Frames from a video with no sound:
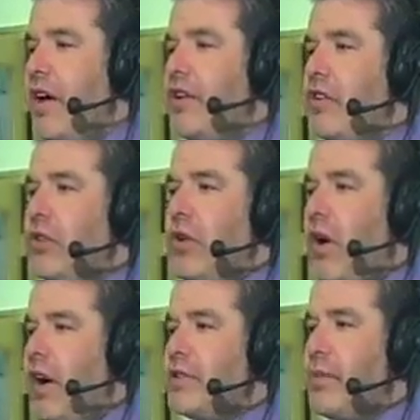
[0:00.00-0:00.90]
you're
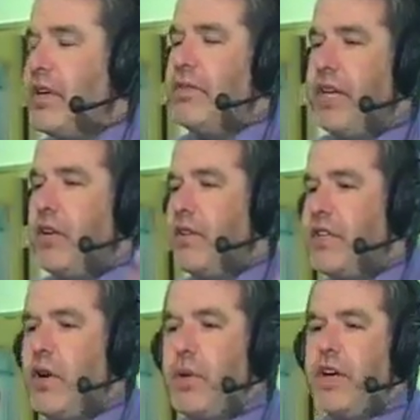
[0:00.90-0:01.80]
lost, but you really don't even
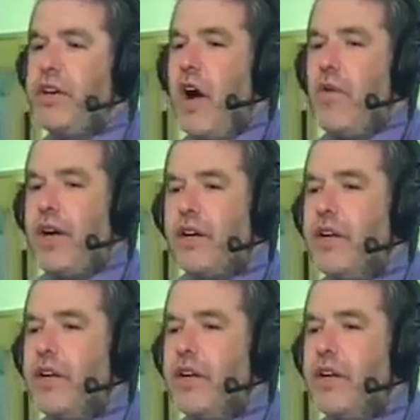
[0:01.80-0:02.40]
know where you're going.